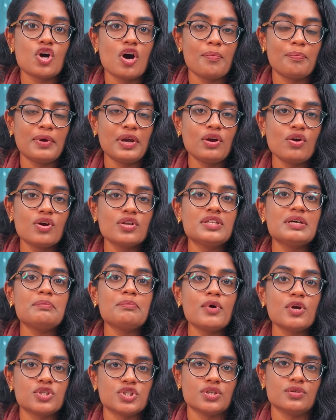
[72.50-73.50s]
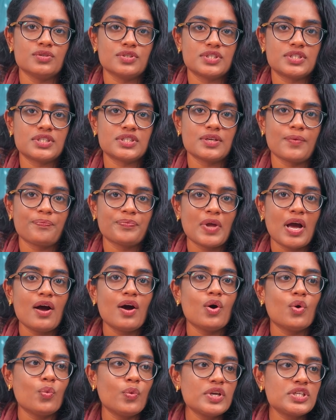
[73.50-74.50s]
topic or the modules,
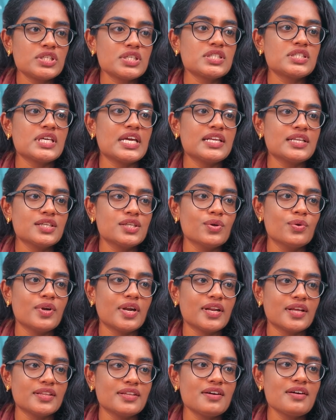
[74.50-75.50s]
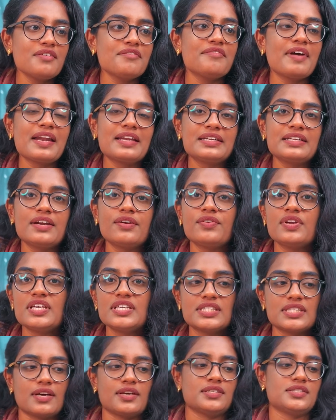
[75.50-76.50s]
which is included in the veterinary
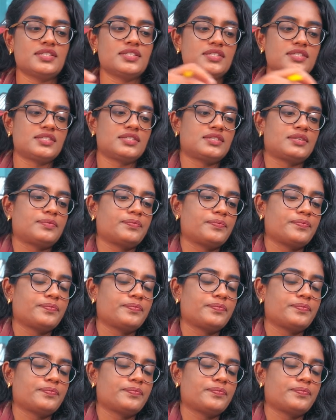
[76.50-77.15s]
science.